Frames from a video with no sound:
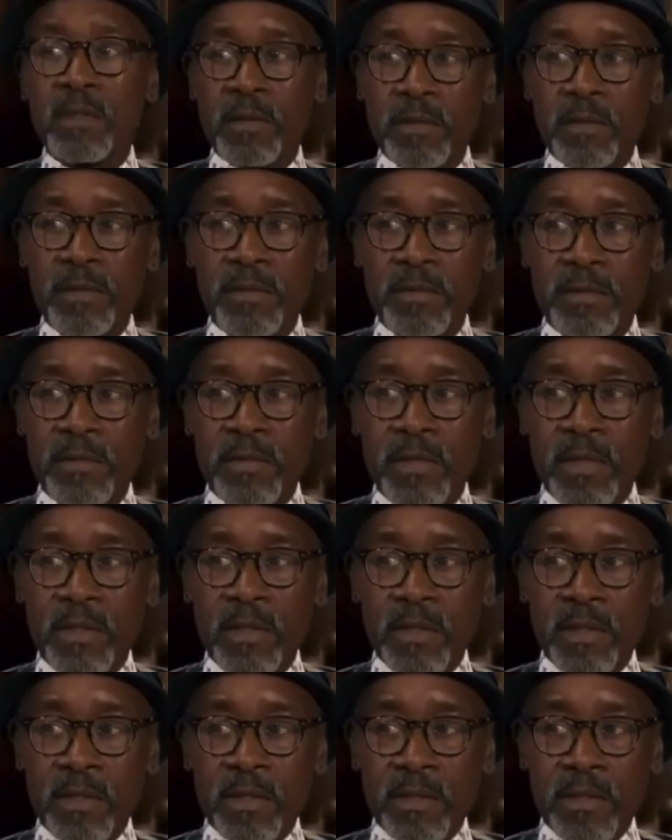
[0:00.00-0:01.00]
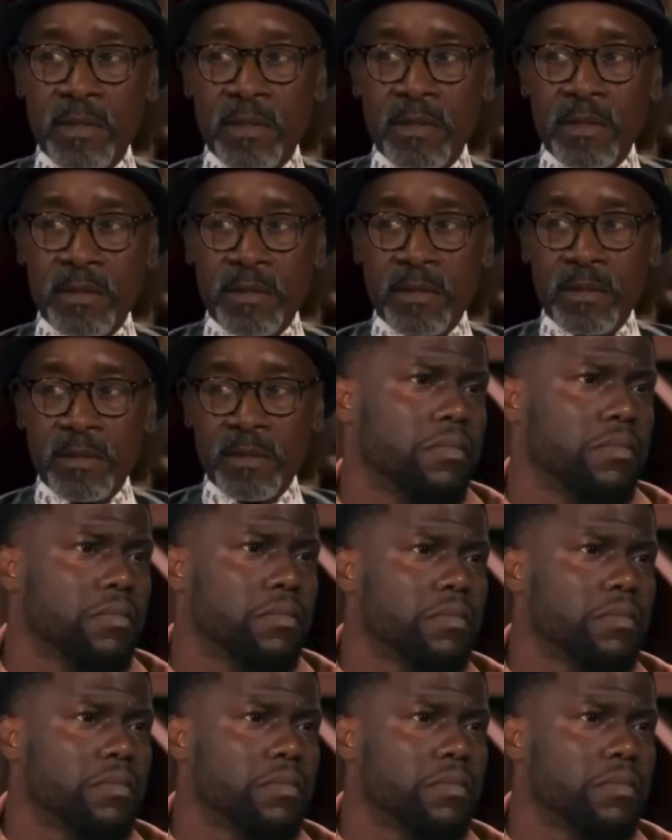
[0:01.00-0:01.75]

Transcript: [no speech]